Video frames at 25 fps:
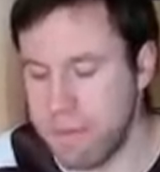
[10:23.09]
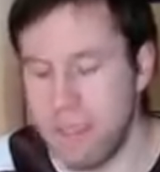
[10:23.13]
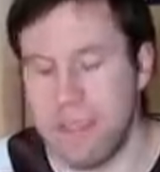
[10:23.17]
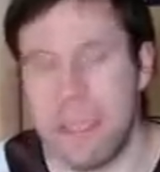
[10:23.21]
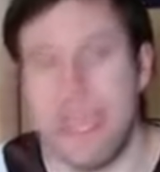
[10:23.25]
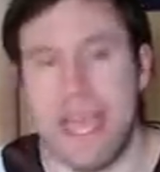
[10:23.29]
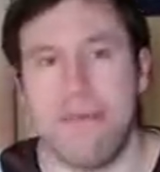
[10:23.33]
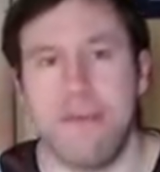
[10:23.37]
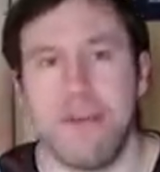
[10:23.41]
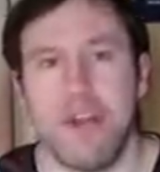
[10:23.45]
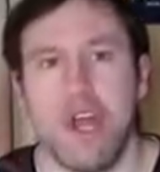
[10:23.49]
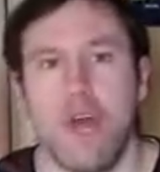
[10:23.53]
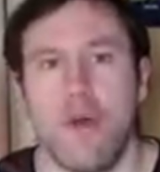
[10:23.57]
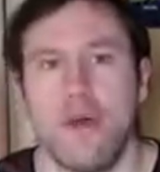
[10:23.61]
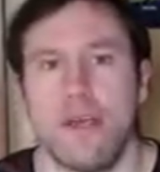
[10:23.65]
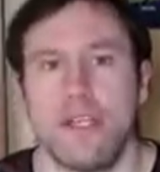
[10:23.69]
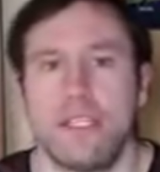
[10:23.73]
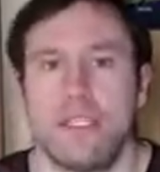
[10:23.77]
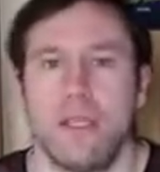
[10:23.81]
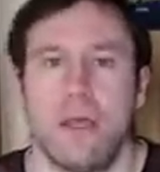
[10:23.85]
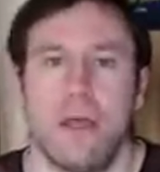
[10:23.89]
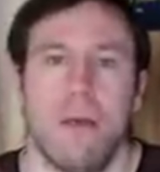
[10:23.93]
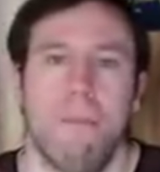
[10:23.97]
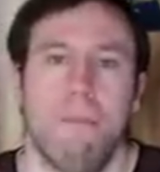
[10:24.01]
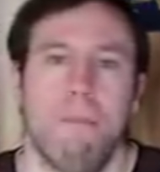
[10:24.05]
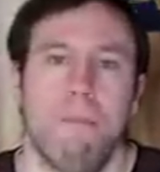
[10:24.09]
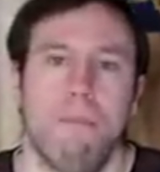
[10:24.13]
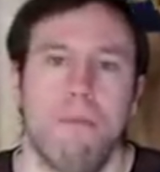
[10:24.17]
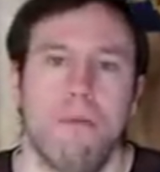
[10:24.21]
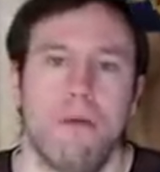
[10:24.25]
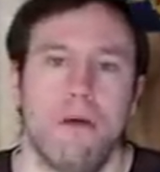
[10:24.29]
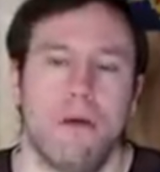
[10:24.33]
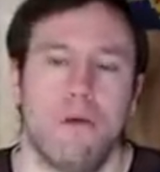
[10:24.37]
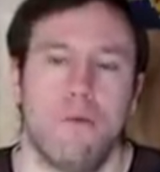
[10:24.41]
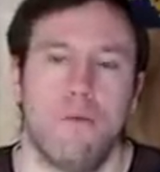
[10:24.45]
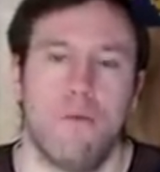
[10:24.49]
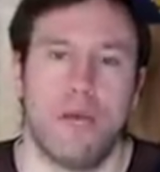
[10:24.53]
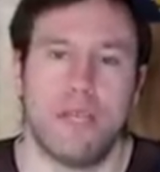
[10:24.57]
Kevin Owens
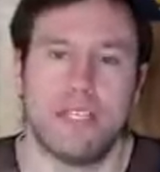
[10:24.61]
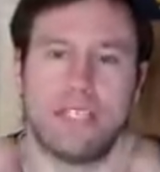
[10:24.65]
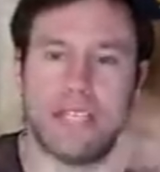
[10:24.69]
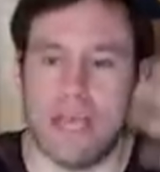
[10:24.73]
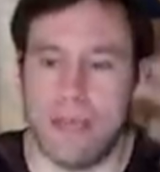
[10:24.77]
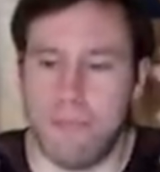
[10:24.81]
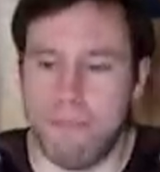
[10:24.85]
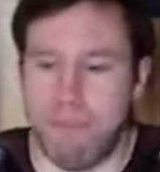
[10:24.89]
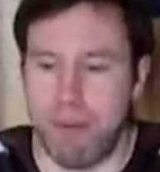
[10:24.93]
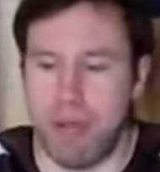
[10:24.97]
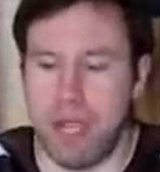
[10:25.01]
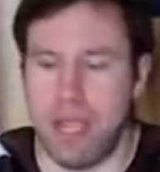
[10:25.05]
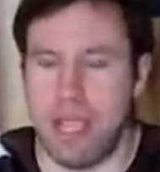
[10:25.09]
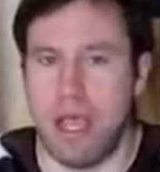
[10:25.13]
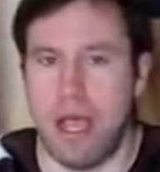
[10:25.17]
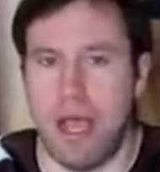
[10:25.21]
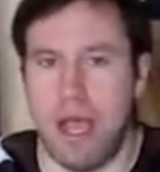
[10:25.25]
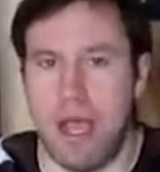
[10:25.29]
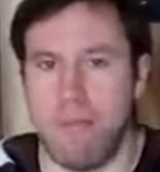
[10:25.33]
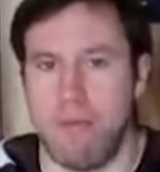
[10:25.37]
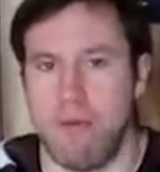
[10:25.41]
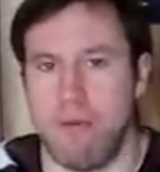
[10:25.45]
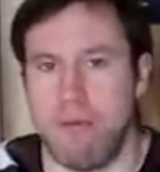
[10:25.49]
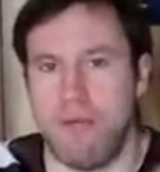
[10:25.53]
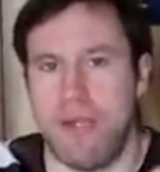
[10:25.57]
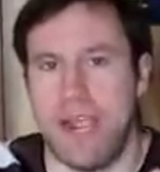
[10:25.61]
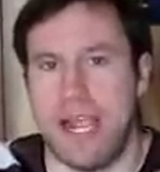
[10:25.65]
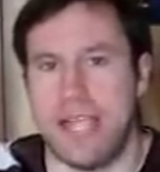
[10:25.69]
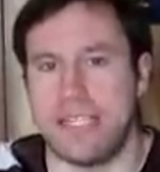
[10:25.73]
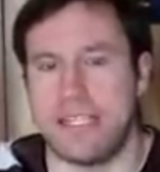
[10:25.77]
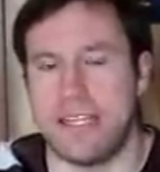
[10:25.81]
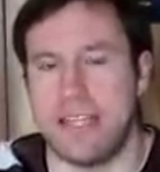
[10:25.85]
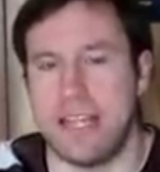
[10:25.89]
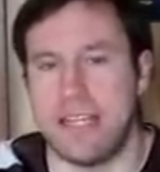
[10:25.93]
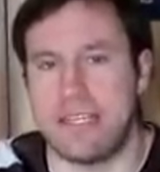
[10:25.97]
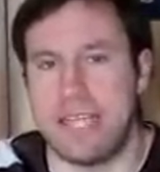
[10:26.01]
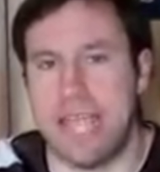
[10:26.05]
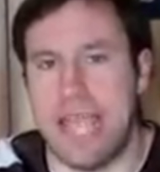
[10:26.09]
was put Roman
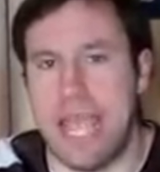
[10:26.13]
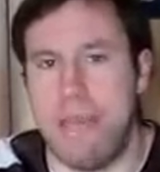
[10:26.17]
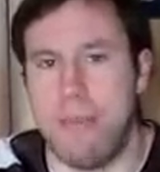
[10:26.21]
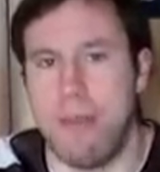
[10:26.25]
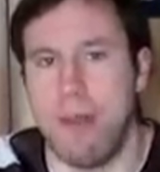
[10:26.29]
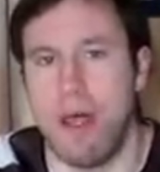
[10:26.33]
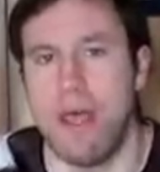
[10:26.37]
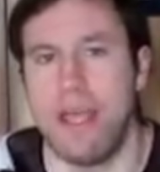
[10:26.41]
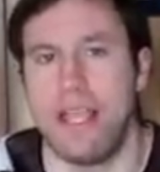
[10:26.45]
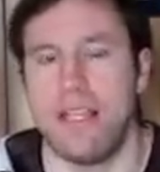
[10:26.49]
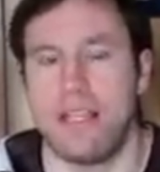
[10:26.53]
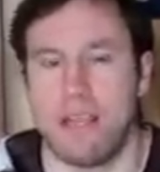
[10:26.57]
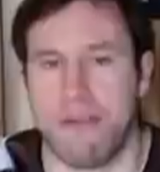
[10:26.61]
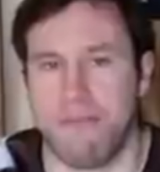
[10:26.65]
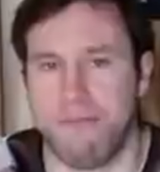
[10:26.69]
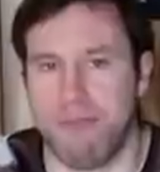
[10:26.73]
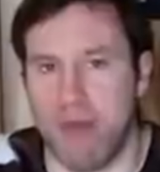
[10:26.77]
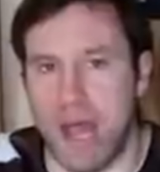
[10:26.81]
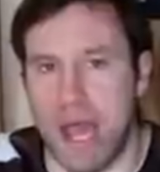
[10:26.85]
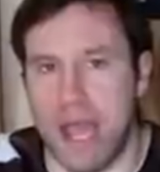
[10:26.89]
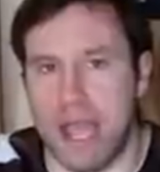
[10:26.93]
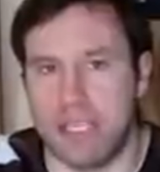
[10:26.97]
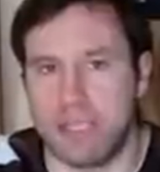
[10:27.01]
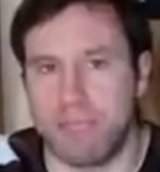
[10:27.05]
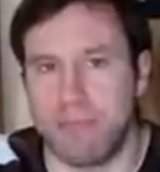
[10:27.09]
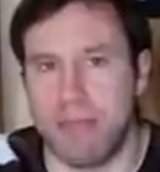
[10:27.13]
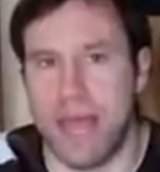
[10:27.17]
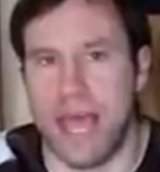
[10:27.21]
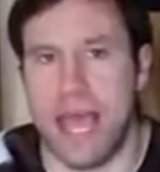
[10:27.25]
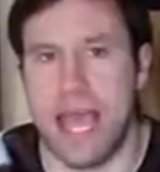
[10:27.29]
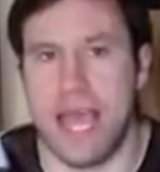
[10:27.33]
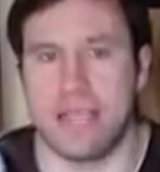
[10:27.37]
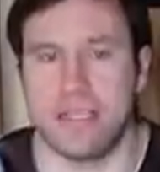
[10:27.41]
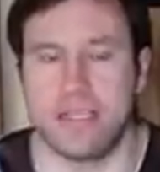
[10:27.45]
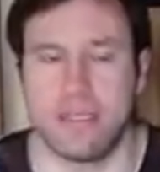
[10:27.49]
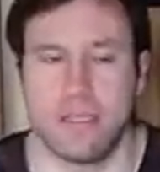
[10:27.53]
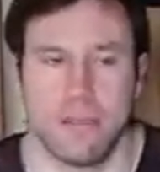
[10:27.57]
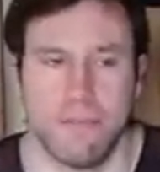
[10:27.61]
Reigns on the table. He did a frog
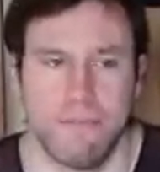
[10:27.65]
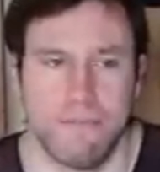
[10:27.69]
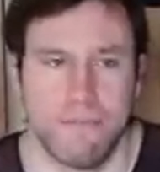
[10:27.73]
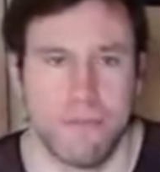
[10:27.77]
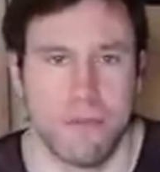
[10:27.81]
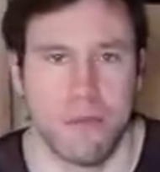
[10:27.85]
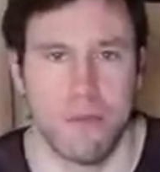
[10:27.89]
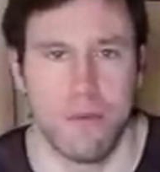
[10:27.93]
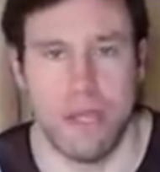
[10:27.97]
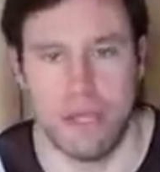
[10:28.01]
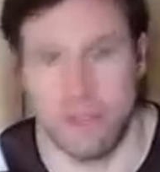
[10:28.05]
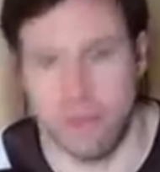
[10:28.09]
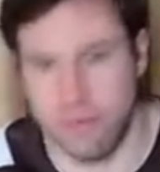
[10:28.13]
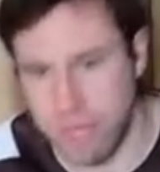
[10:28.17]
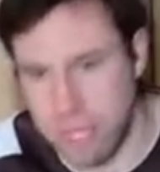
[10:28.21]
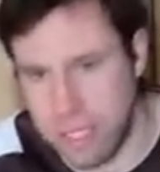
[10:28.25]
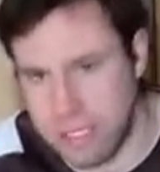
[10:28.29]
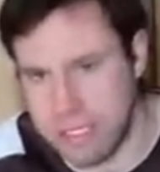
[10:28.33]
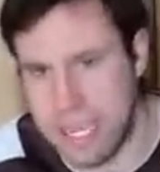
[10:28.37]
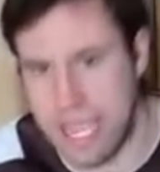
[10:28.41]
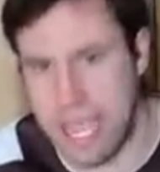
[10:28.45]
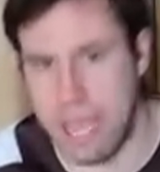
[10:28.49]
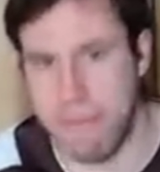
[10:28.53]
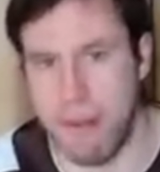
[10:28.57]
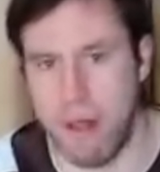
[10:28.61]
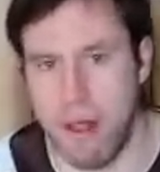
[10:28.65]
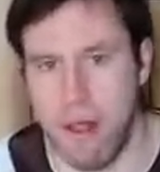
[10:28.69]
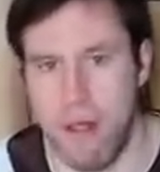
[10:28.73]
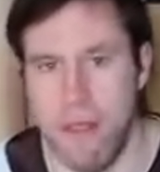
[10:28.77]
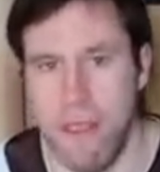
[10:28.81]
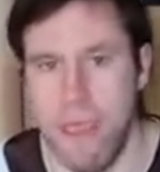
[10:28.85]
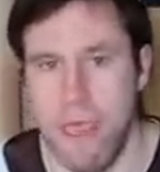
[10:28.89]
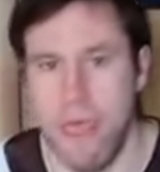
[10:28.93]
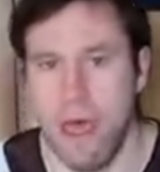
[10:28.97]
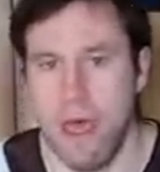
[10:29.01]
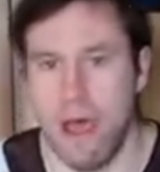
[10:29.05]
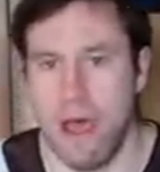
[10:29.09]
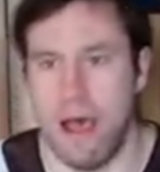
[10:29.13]
splash through the
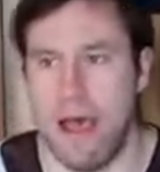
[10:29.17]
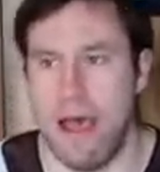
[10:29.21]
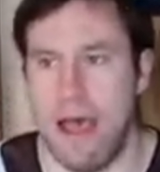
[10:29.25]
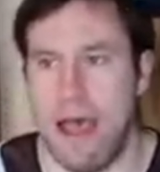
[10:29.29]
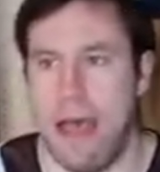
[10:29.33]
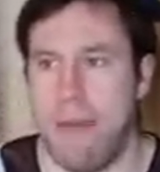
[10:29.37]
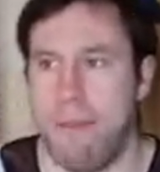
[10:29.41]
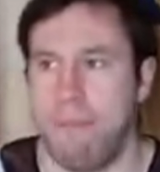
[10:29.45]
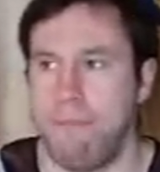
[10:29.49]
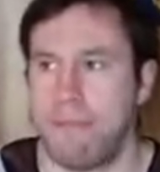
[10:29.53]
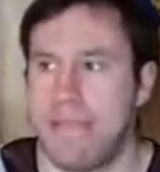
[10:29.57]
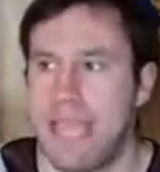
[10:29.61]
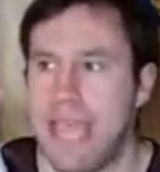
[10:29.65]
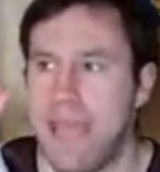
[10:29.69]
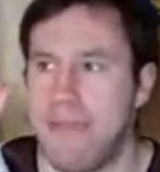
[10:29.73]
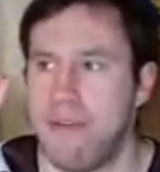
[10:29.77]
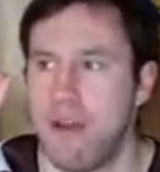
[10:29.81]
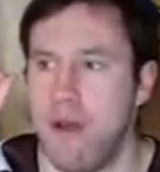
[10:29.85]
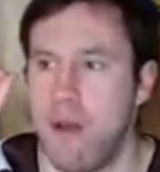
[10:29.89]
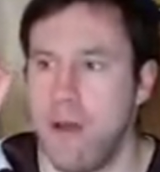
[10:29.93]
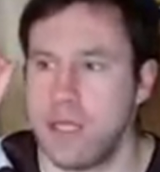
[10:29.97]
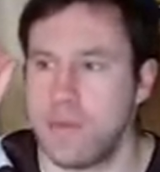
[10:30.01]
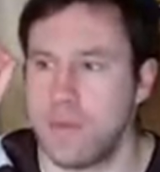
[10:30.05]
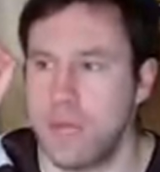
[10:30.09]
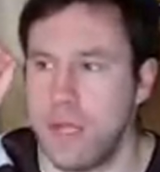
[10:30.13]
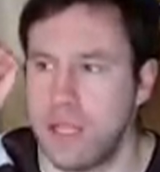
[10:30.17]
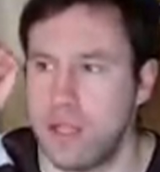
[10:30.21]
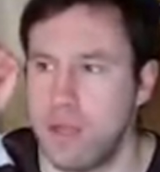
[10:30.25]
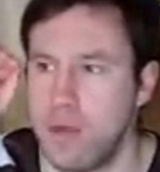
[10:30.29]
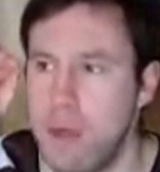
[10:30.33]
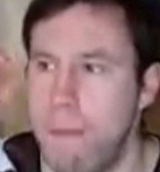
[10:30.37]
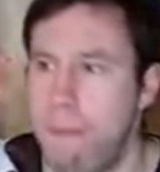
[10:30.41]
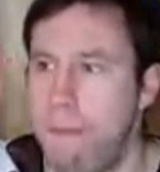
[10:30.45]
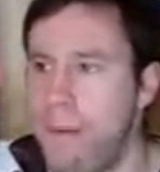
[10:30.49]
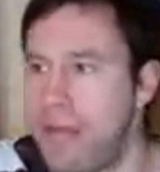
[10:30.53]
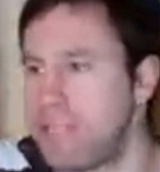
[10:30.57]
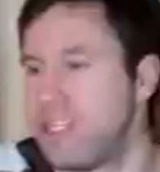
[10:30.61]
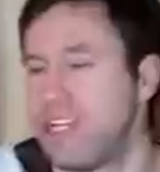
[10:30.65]
table. Kevin Owens went
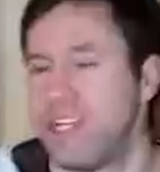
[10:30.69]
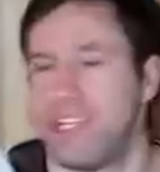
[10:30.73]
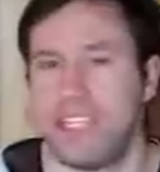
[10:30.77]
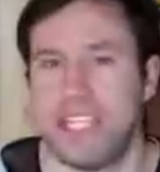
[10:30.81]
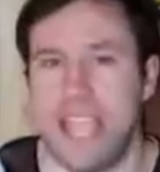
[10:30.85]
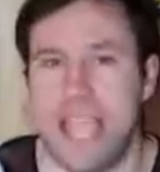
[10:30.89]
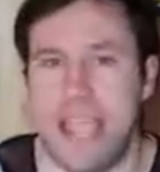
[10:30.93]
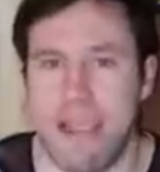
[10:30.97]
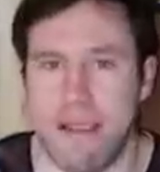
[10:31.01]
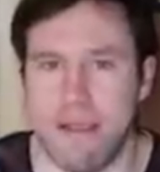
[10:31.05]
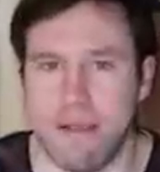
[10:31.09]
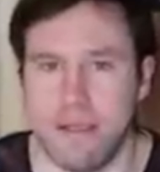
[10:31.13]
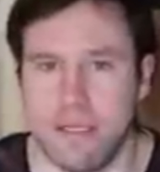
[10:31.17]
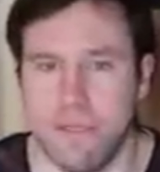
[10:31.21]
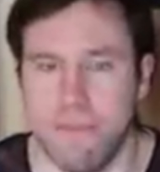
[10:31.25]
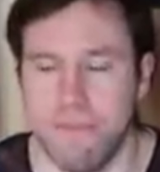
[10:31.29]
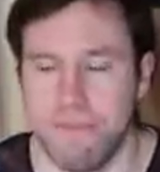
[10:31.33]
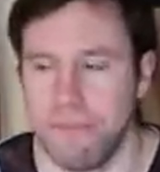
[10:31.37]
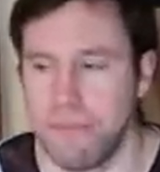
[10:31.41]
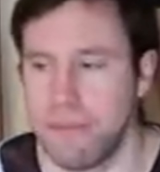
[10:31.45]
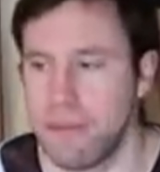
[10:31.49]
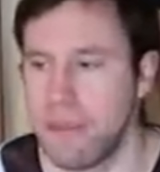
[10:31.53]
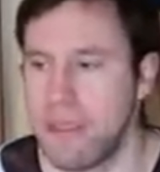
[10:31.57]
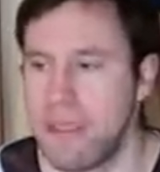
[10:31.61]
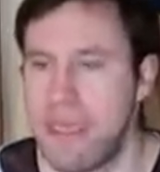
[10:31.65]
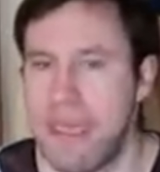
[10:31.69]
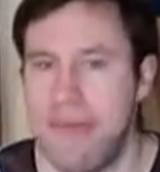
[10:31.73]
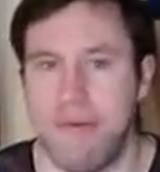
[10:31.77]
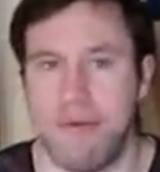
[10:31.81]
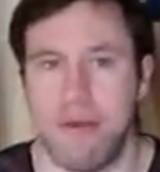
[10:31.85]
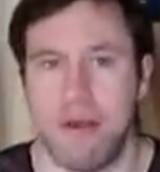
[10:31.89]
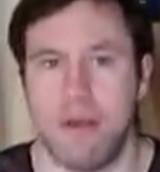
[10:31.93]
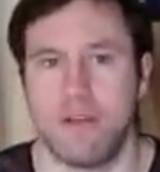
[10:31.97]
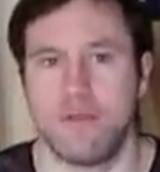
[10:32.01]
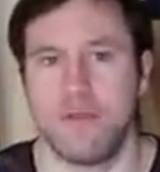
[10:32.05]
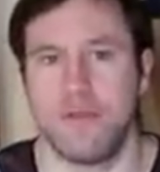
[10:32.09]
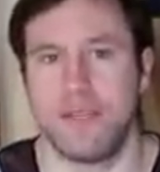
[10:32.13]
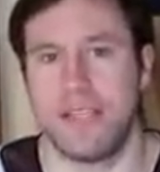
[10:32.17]
through a bunch of chairs.
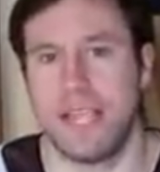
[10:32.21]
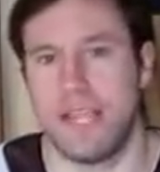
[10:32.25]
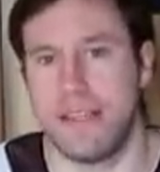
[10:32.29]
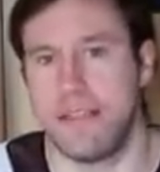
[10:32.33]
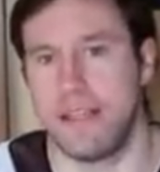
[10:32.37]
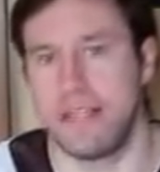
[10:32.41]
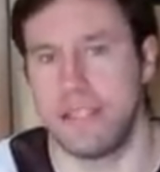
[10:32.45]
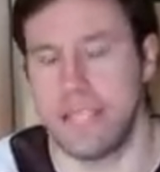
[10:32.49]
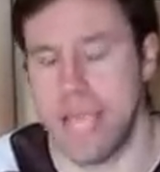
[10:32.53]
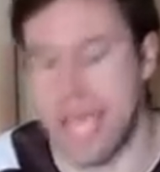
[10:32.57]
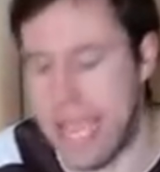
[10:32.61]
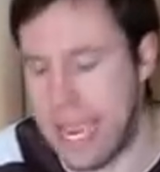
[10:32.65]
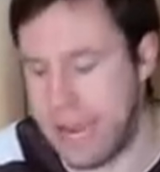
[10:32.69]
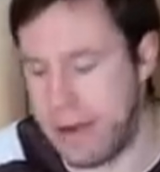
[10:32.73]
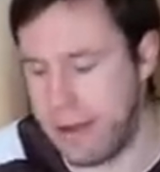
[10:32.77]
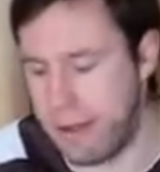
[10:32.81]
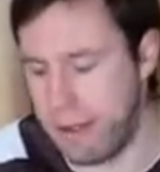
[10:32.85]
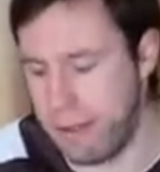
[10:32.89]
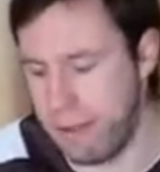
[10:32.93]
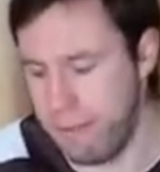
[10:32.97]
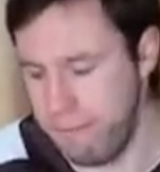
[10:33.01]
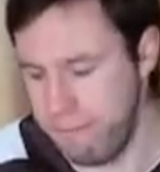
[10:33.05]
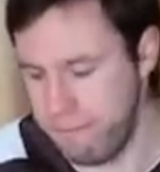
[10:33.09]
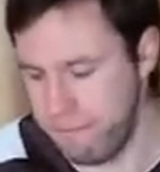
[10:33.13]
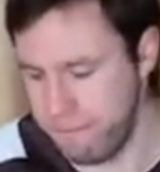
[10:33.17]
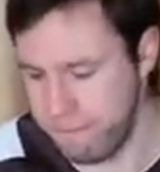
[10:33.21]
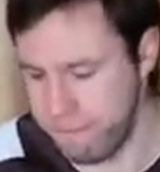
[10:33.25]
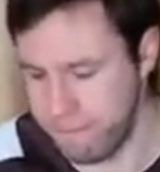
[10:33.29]
Kevin Owens retained the title.